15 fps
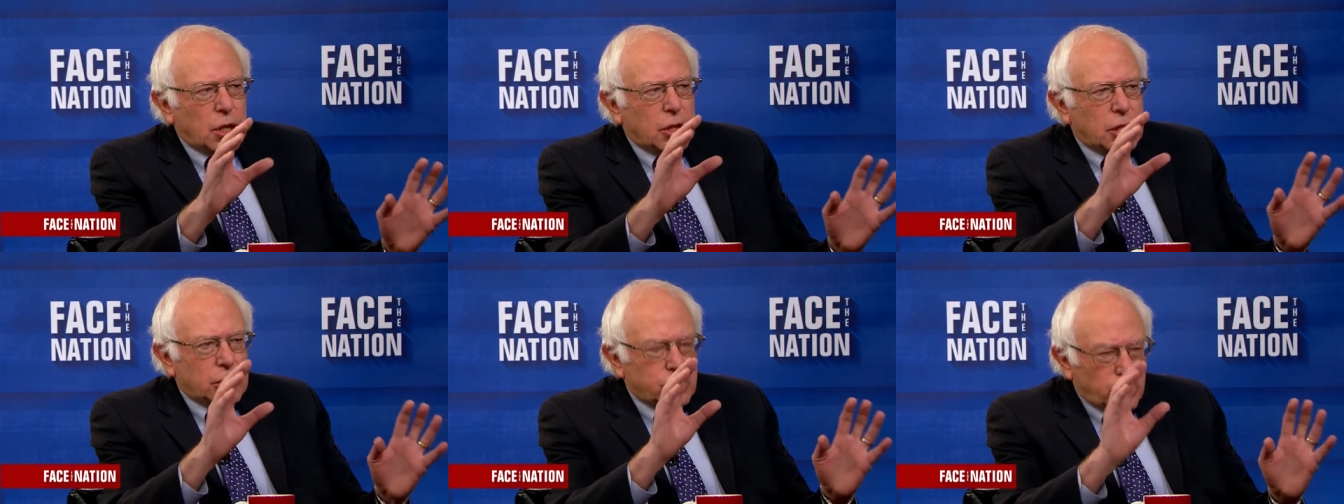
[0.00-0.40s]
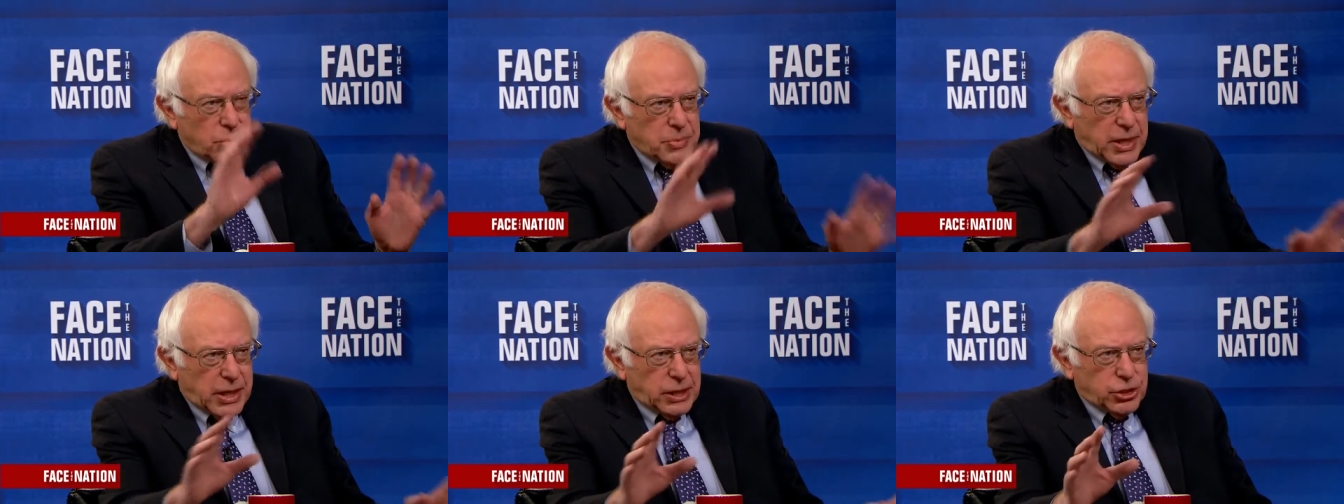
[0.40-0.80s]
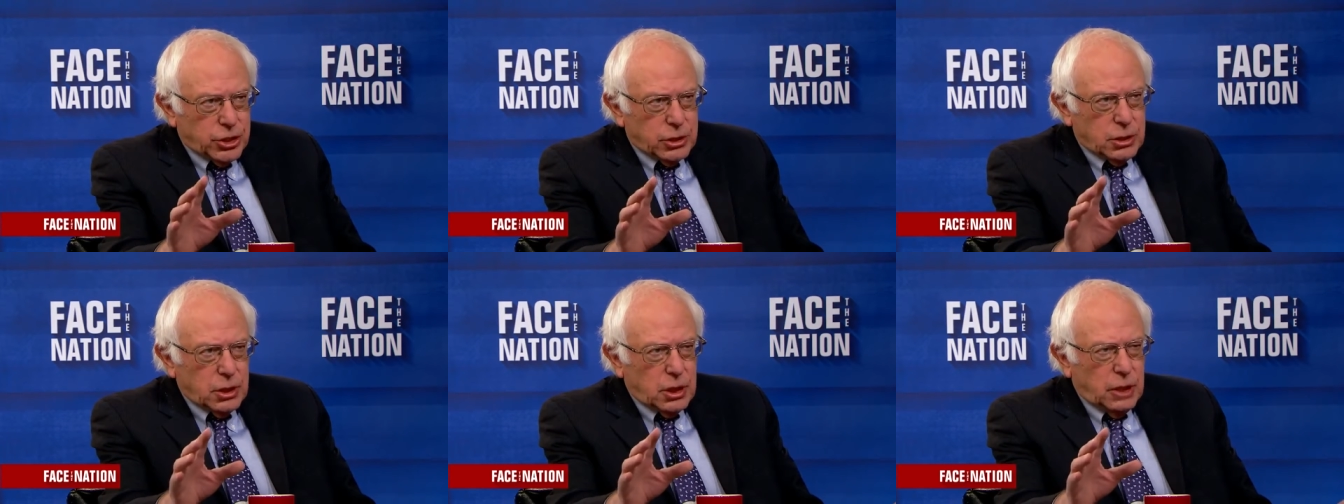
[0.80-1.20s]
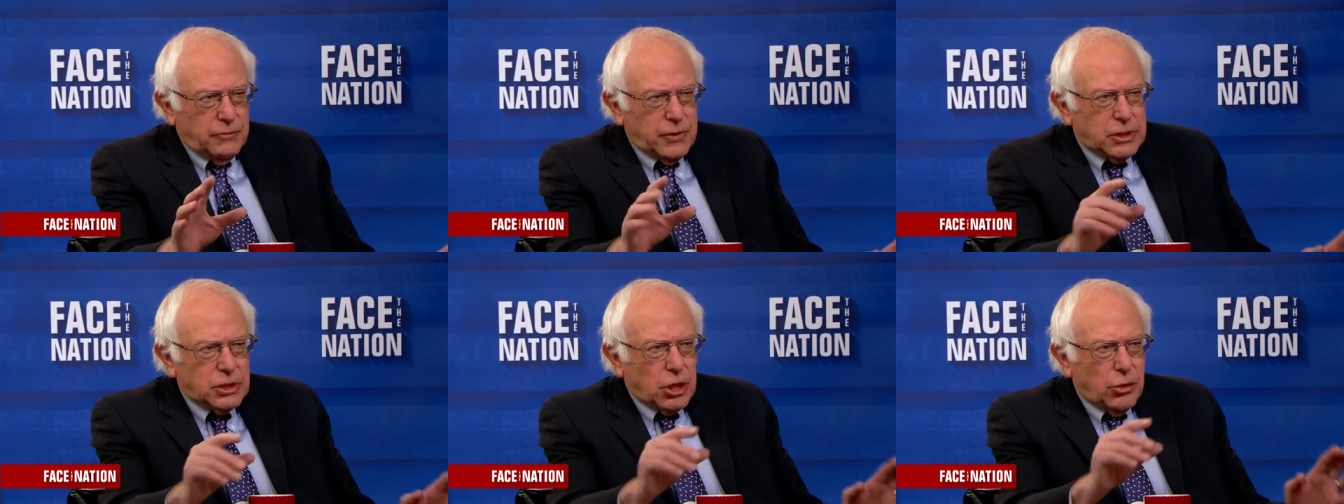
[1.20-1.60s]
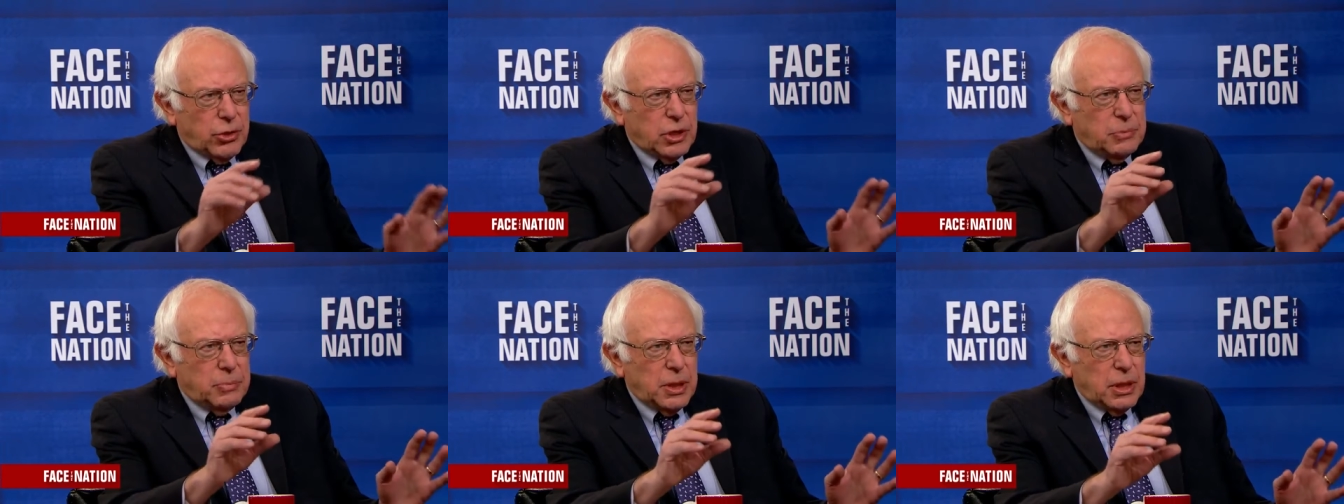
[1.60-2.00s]
discrimination, if it's
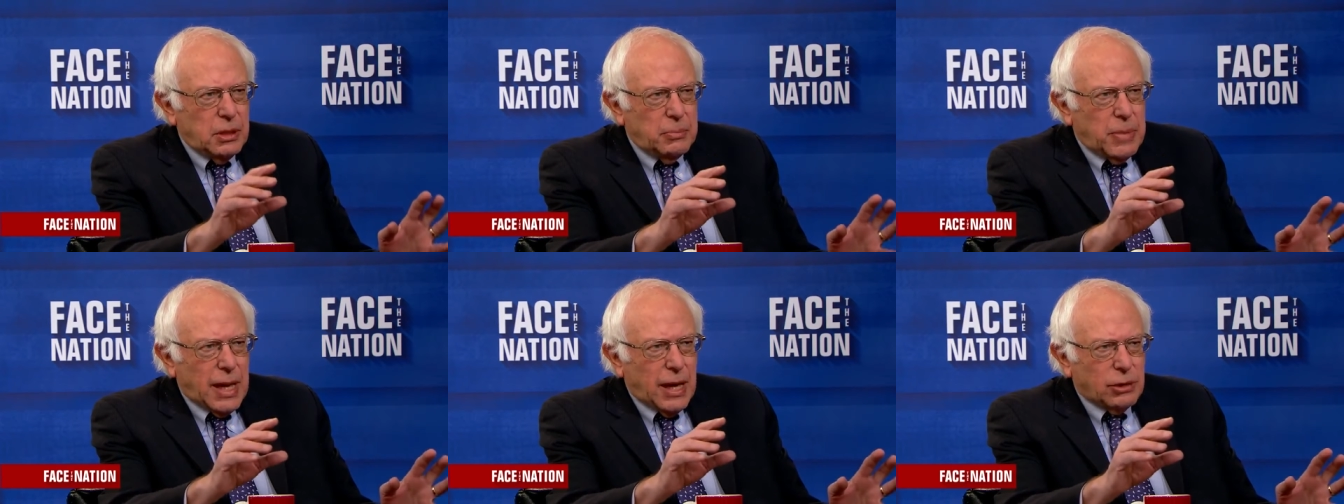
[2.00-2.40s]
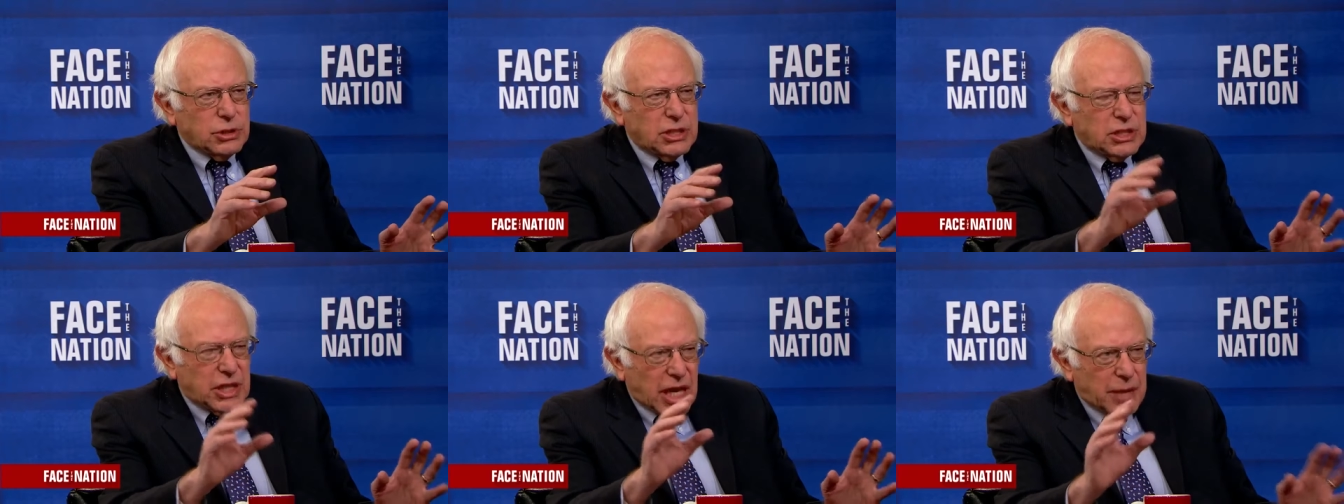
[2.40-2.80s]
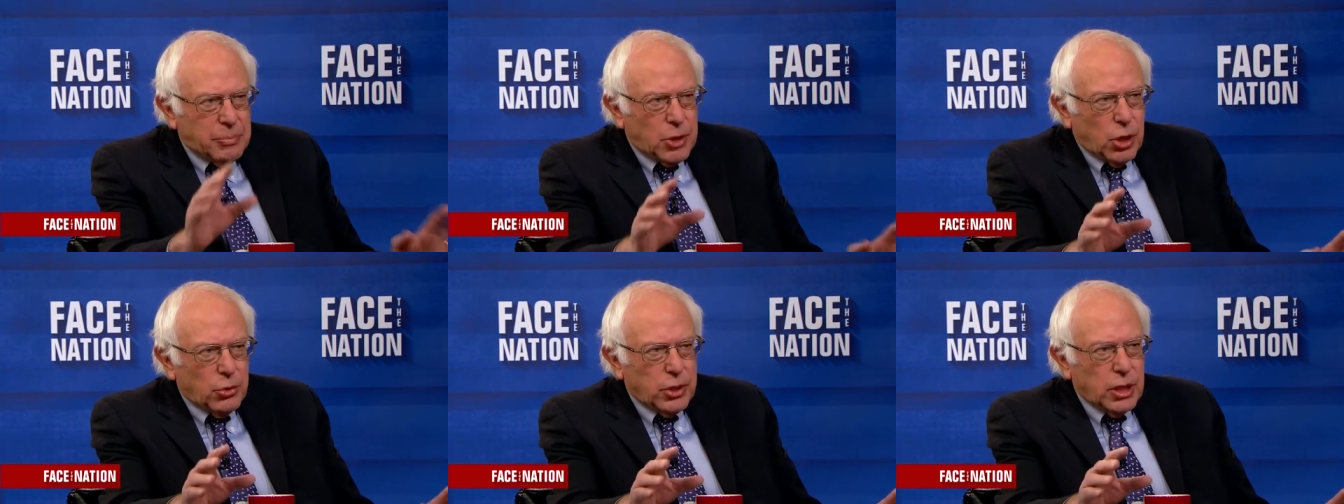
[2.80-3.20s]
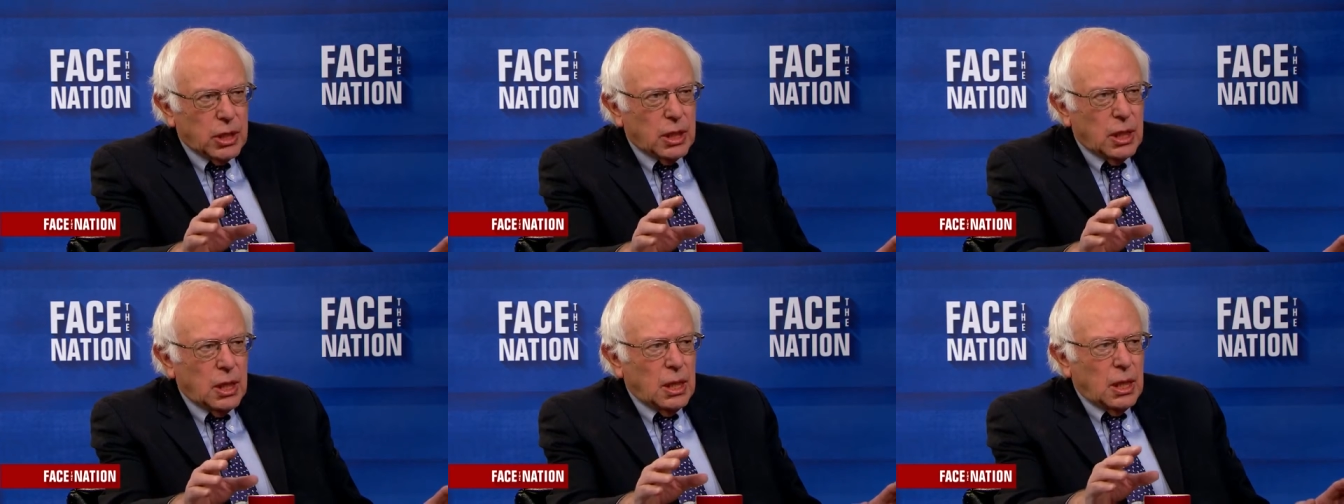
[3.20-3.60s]
going to be about scapegoating